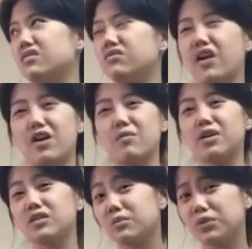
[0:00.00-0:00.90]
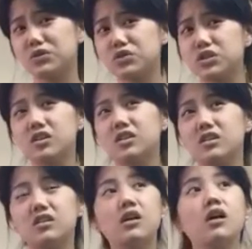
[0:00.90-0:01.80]
environmental
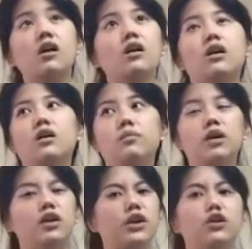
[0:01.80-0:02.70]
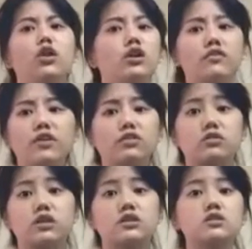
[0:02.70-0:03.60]
pollution, and a lot of
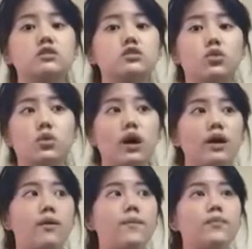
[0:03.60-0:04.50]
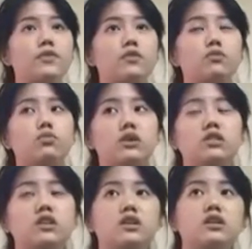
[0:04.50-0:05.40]
other things. So we
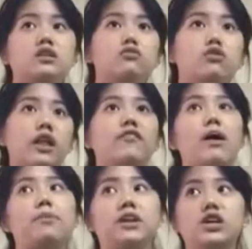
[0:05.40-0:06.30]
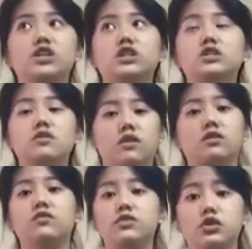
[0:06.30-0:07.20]
think the real life applications of
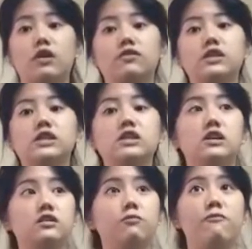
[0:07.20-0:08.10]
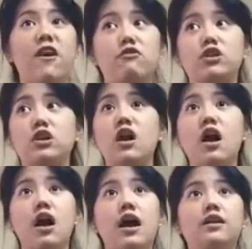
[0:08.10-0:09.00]
artificial gravity vary,
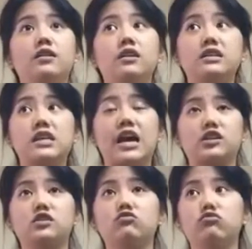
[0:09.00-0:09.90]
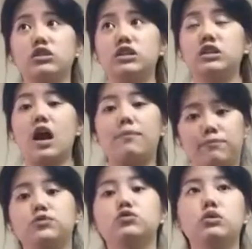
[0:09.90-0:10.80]
and is actually really up
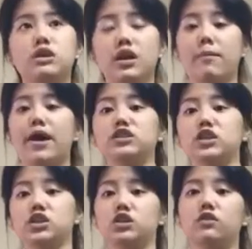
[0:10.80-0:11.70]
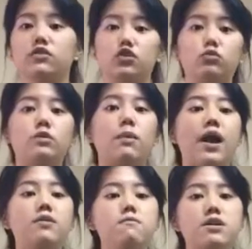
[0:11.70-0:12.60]
to the imagination of the human
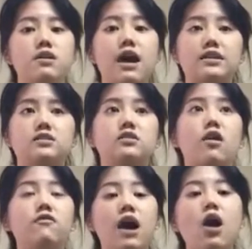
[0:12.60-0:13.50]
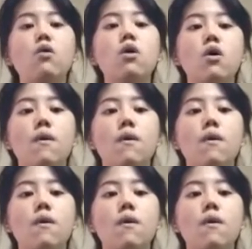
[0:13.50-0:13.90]
mind. But as of now,